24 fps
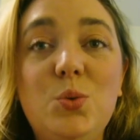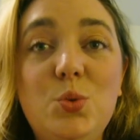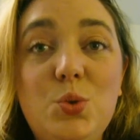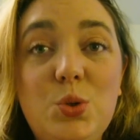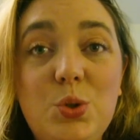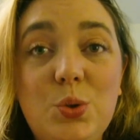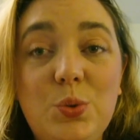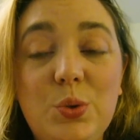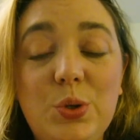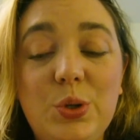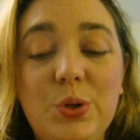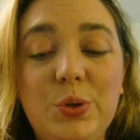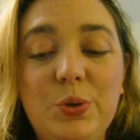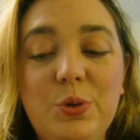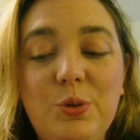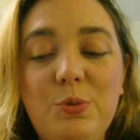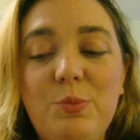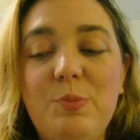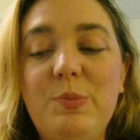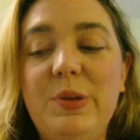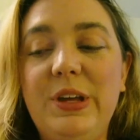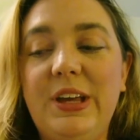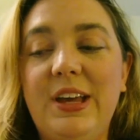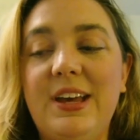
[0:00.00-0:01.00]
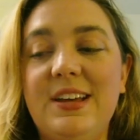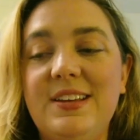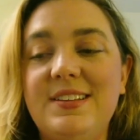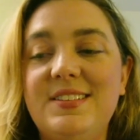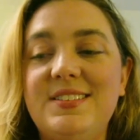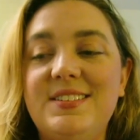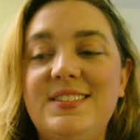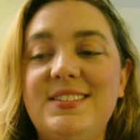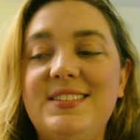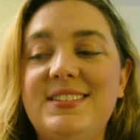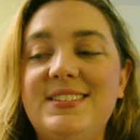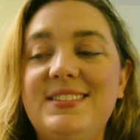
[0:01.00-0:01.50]
to you
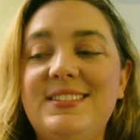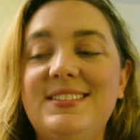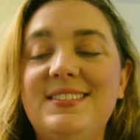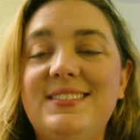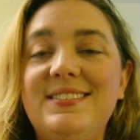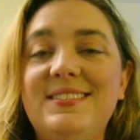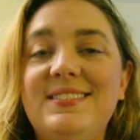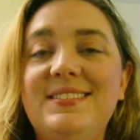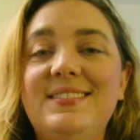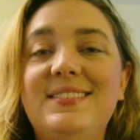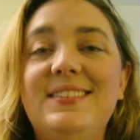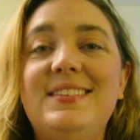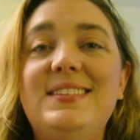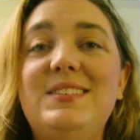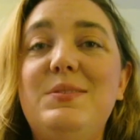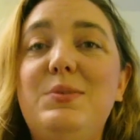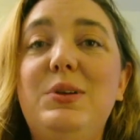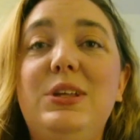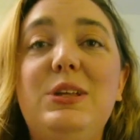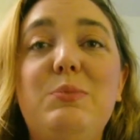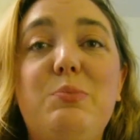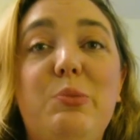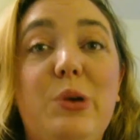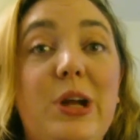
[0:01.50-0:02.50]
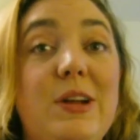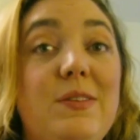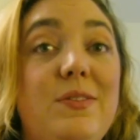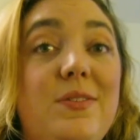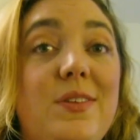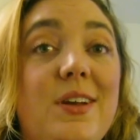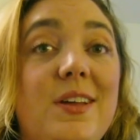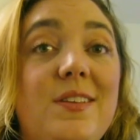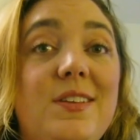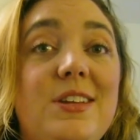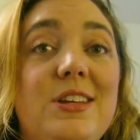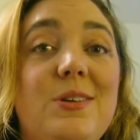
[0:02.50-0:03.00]
because it's a really brave
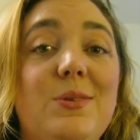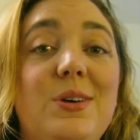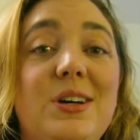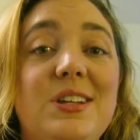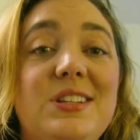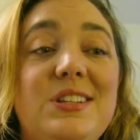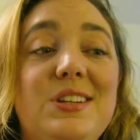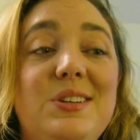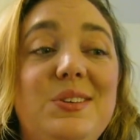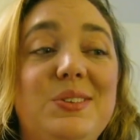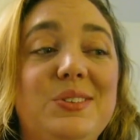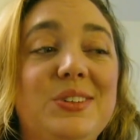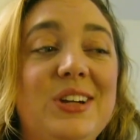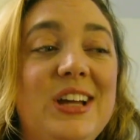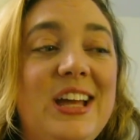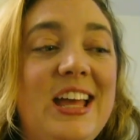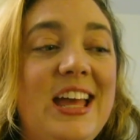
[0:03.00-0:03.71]
thing that you all do.